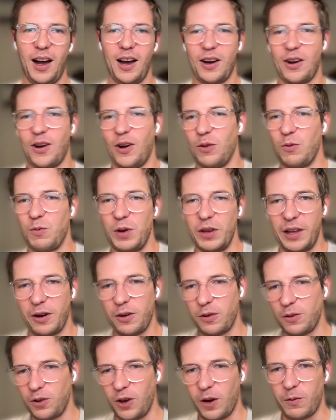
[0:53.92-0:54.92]
called
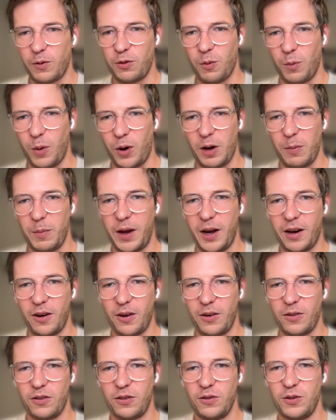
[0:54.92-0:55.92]
relayers, solvers, or market
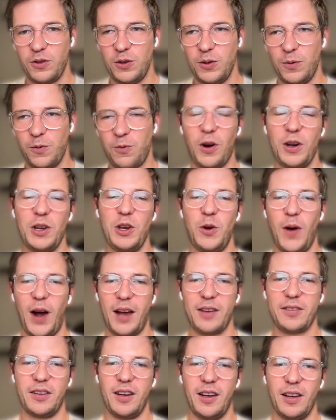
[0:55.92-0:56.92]
makers to front you
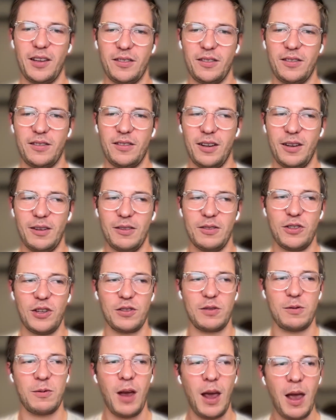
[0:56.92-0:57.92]
assets to just
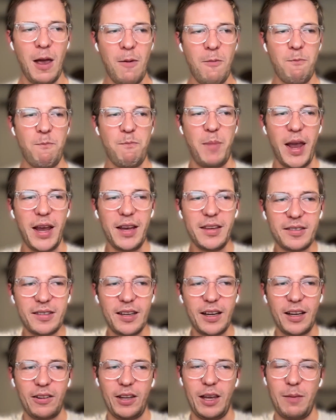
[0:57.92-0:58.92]

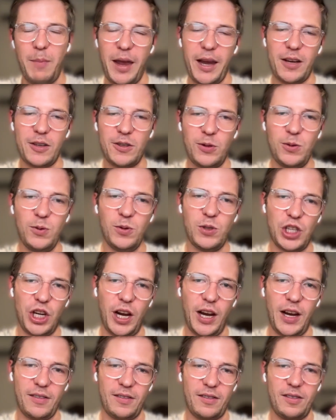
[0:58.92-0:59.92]
basically make two
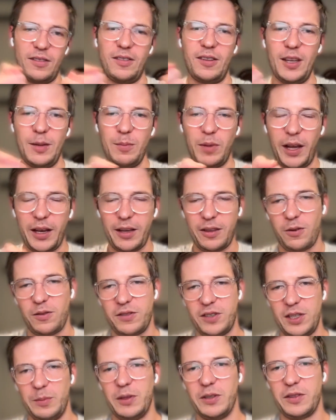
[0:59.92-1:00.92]
chains seem like they're
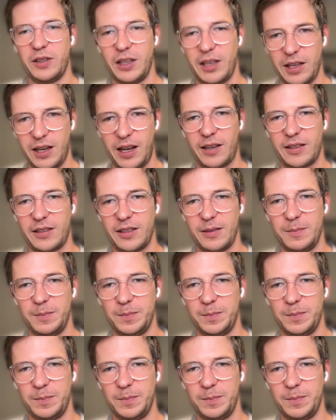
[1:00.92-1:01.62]
seamlessly connected.